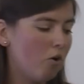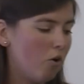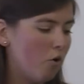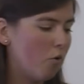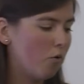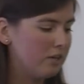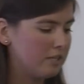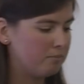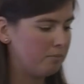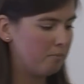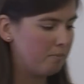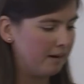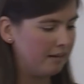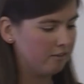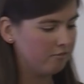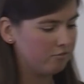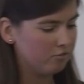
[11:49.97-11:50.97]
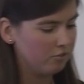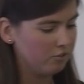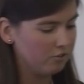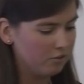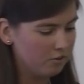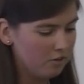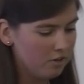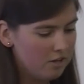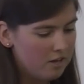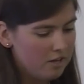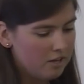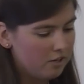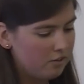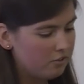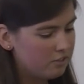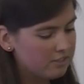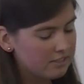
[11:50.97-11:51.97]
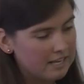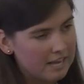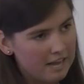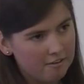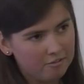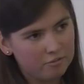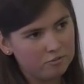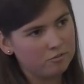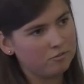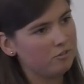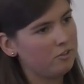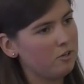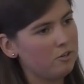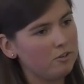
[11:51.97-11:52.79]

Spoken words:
always be painful, you know? You just have to